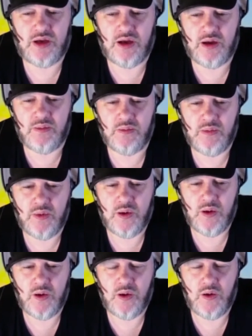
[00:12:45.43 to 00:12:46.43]

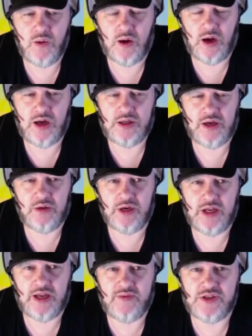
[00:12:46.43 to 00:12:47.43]
I doubt
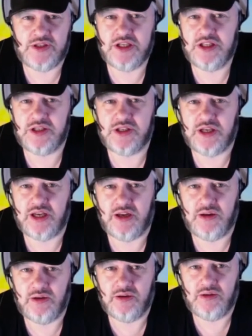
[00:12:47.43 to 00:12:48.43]
we'll ever see this
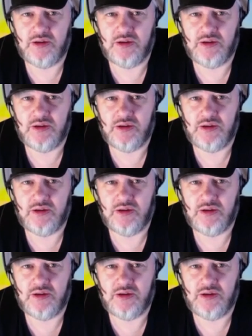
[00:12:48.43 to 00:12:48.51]
again